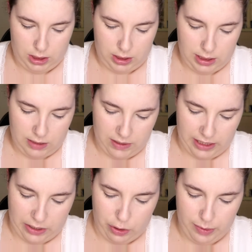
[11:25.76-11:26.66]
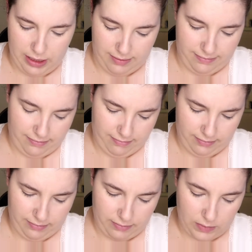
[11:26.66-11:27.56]
Let's see if I can open it.
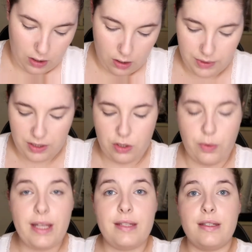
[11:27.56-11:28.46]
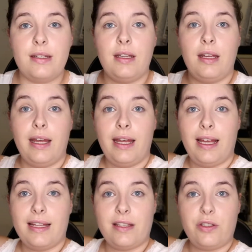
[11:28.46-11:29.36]
Oh, it's a twist.
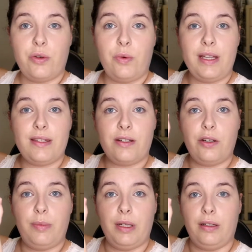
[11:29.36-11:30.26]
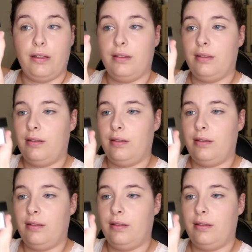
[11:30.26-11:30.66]
It's a twist open.